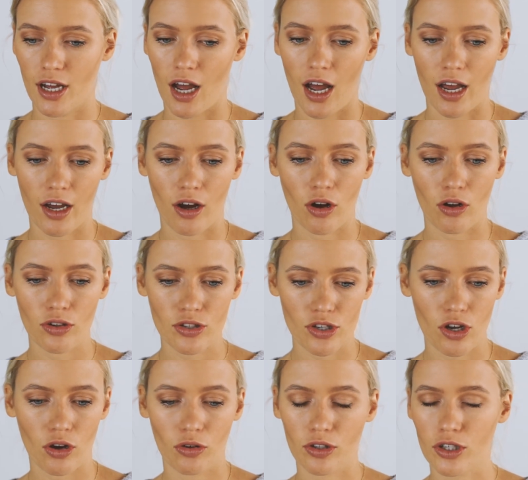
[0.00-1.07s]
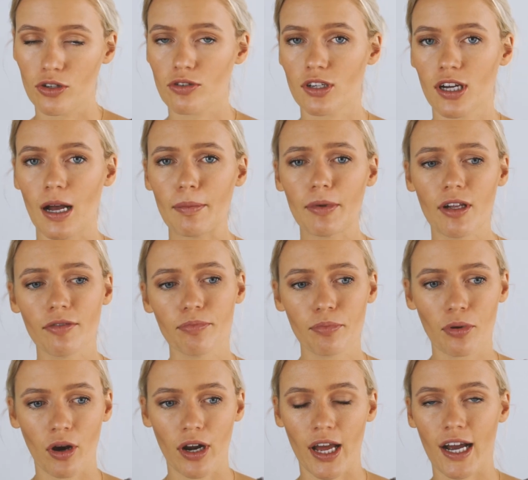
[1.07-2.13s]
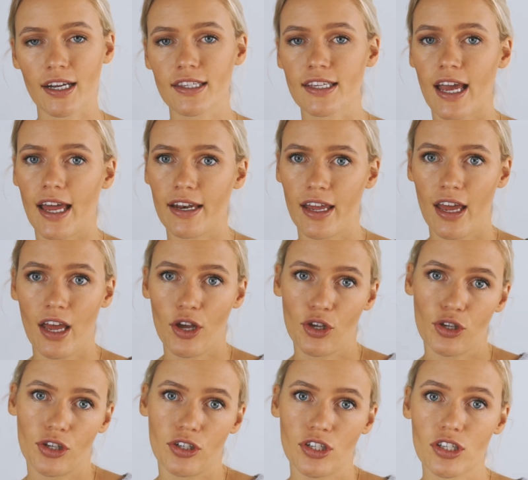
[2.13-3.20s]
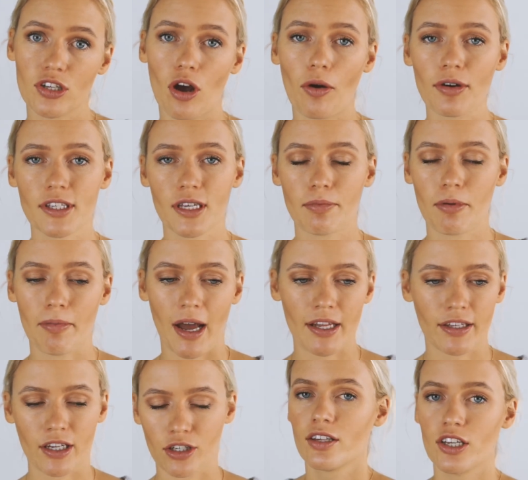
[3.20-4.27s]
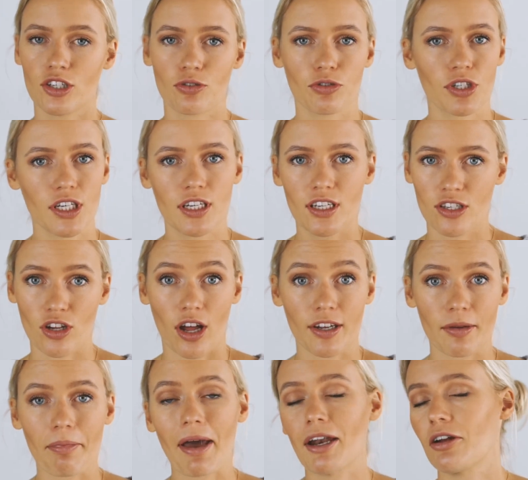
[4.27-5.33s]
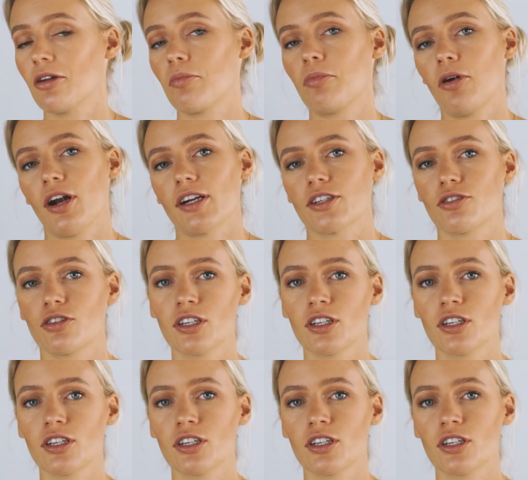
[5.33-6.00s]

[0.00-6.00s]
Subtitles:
I also only use a couple of products, and just always keep in mind that this routine does not depend on the products.